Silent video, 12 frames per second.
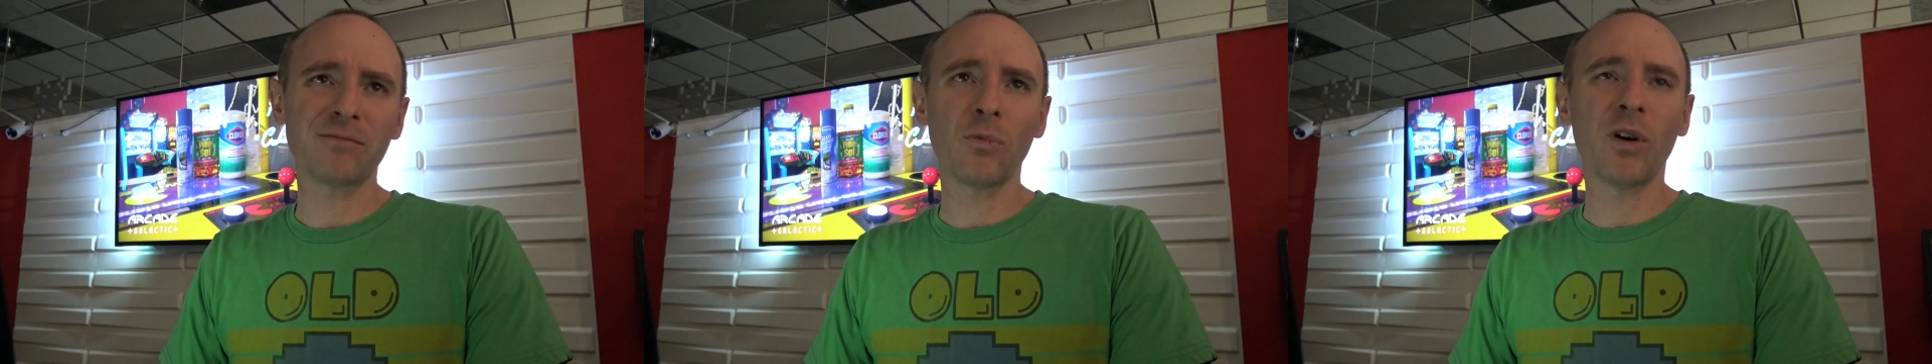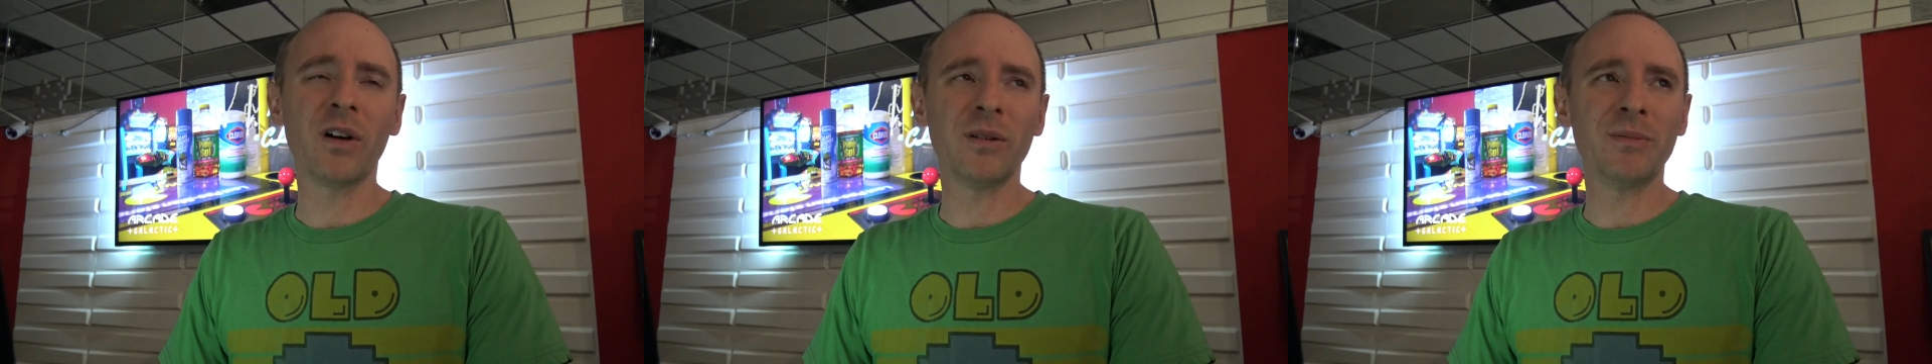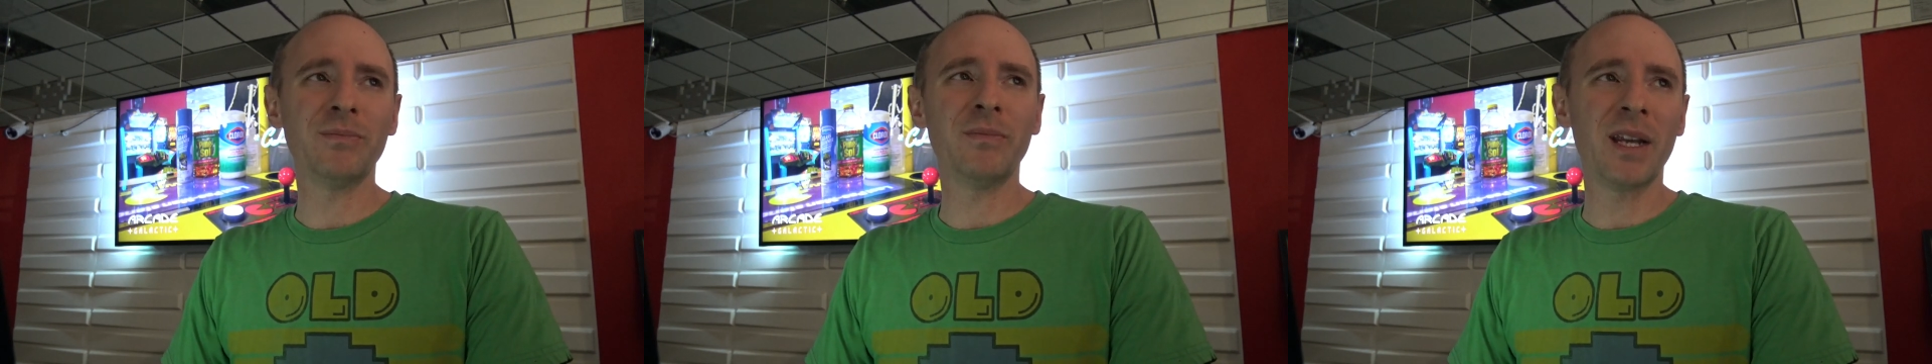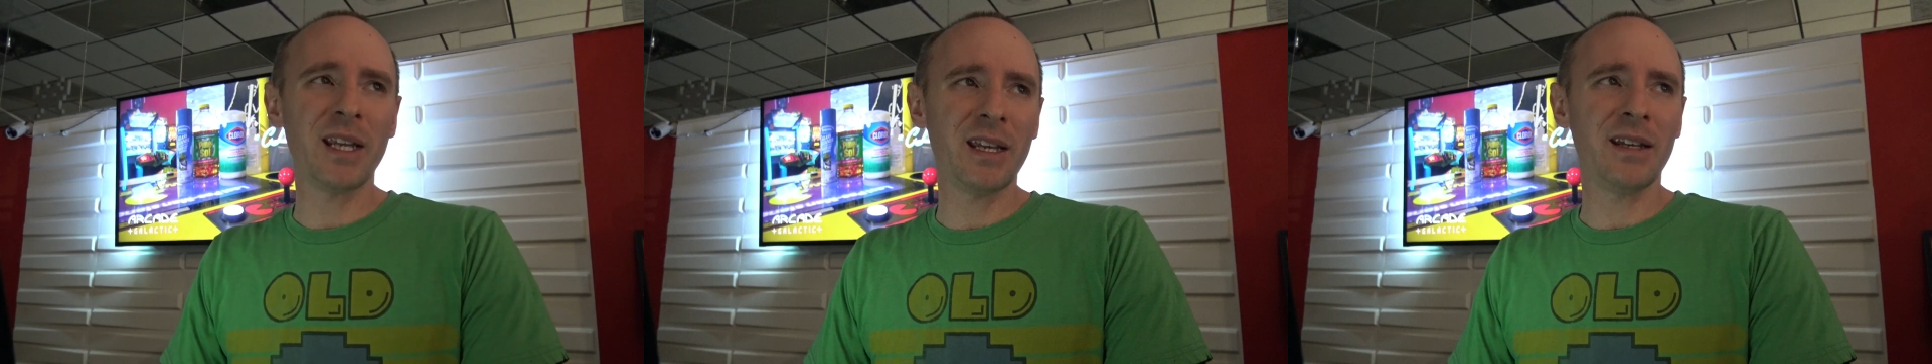while
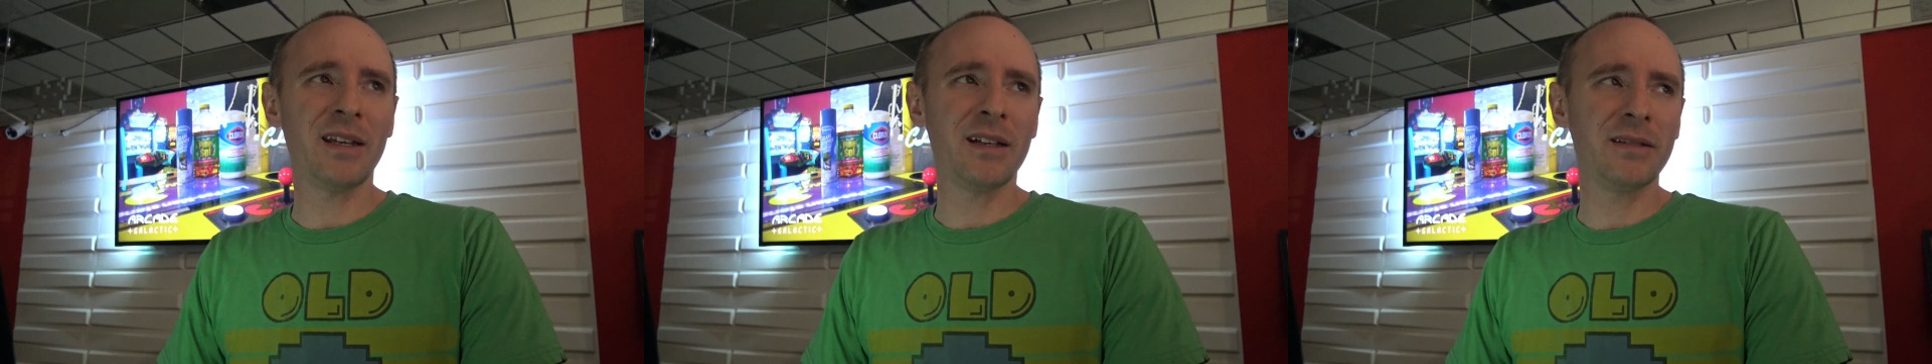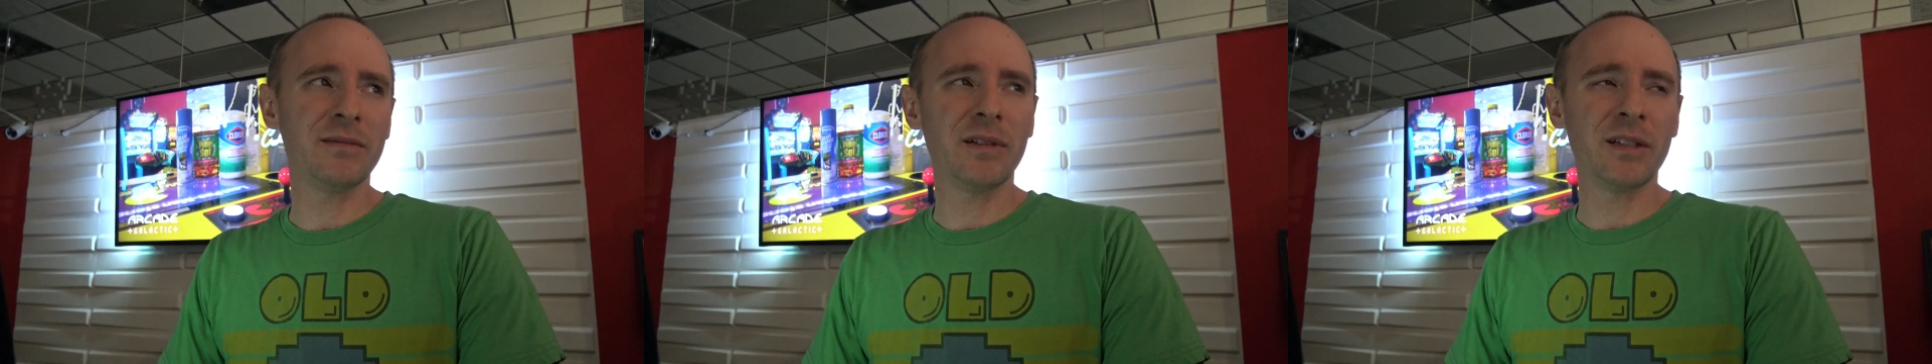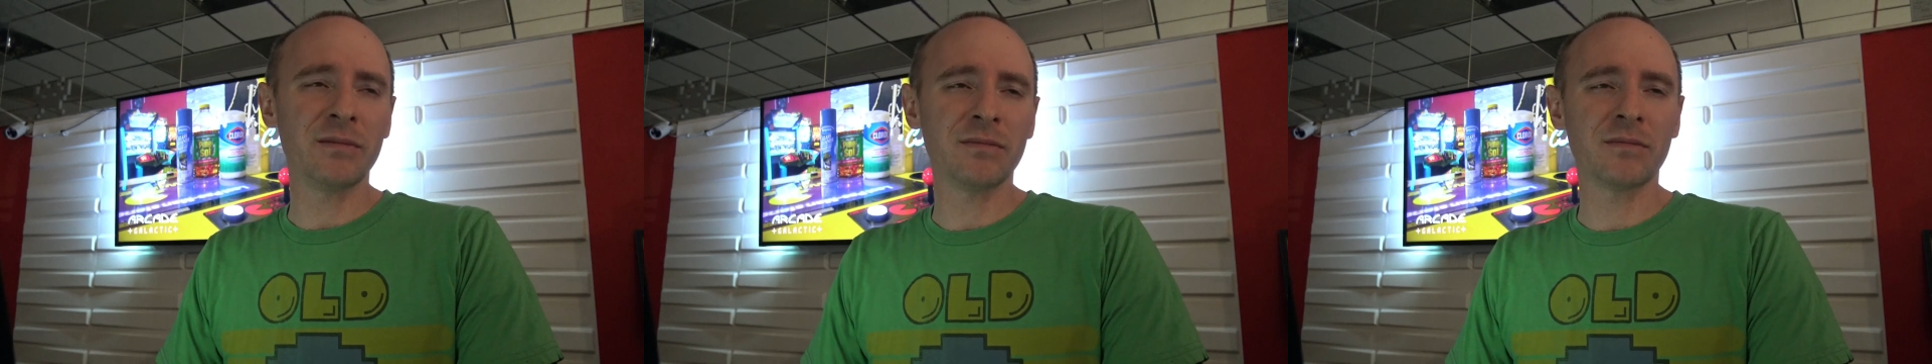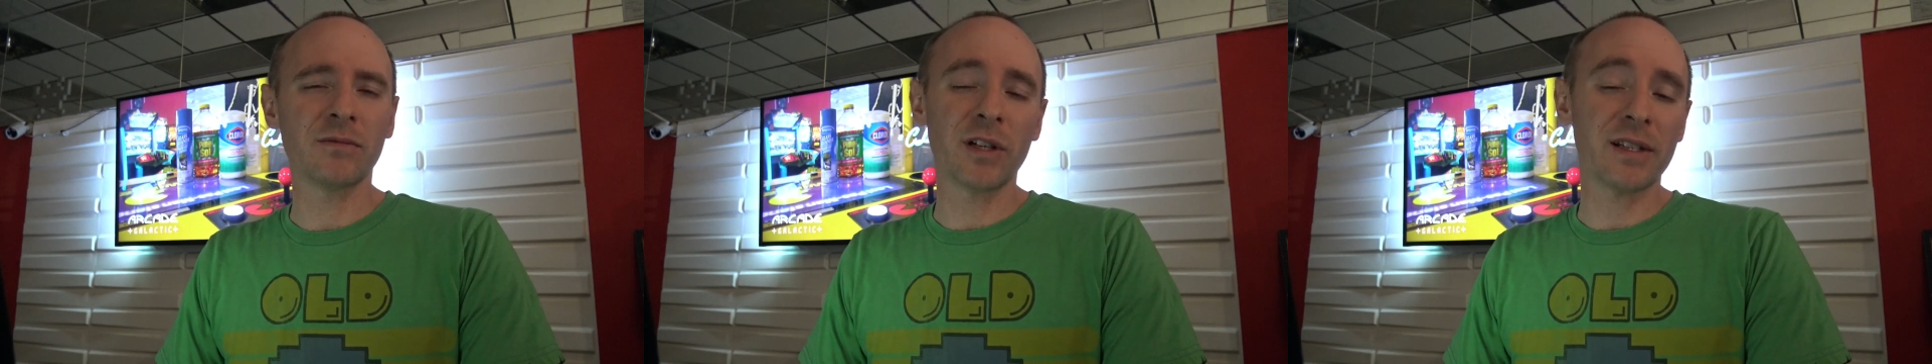many
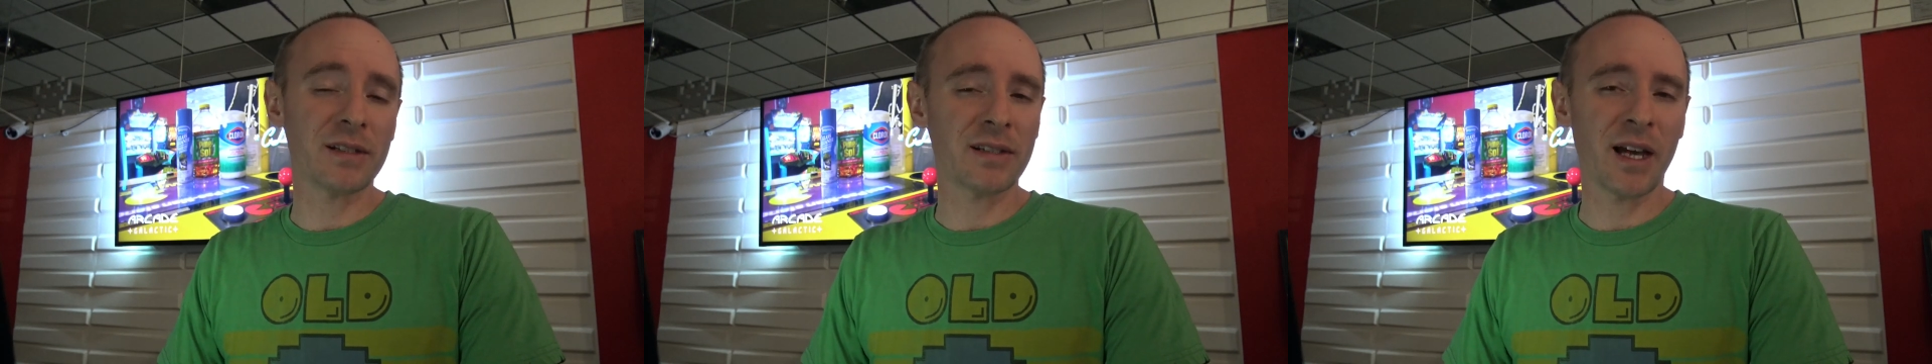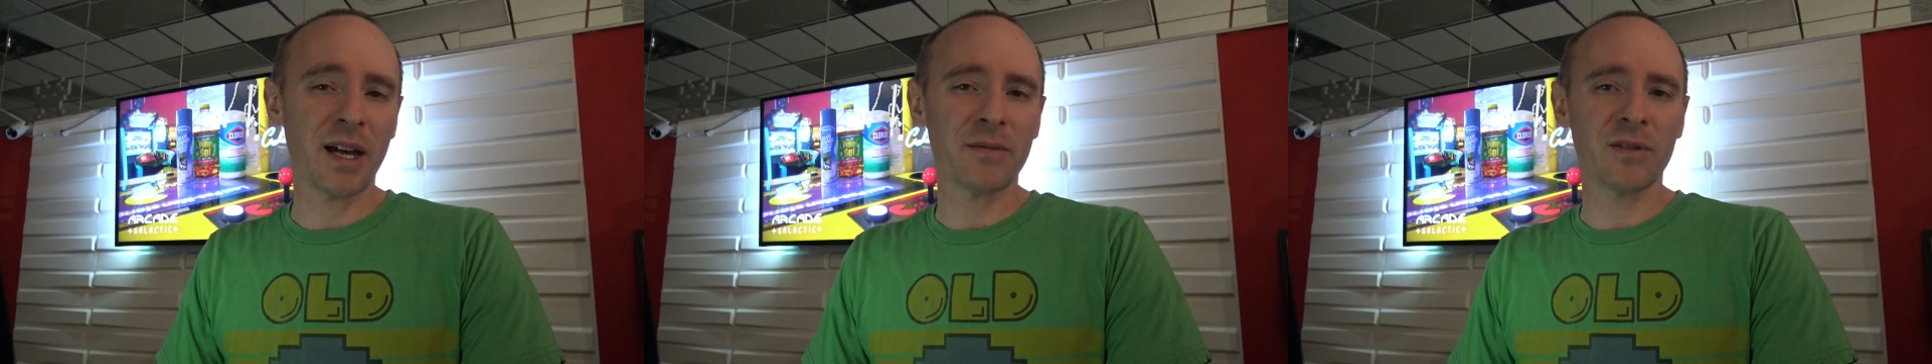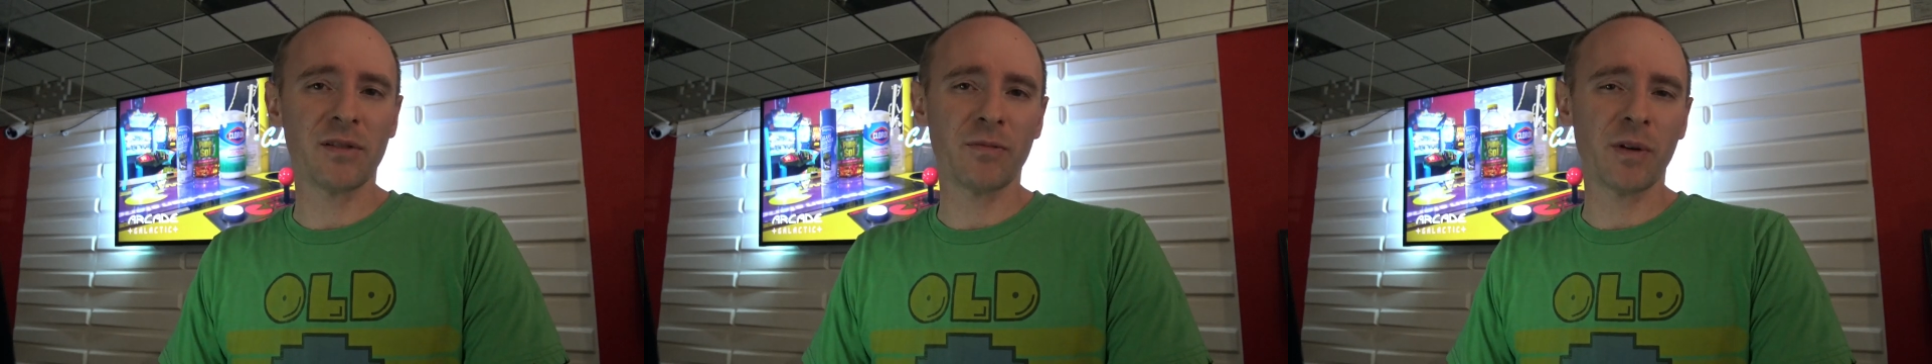in recent times have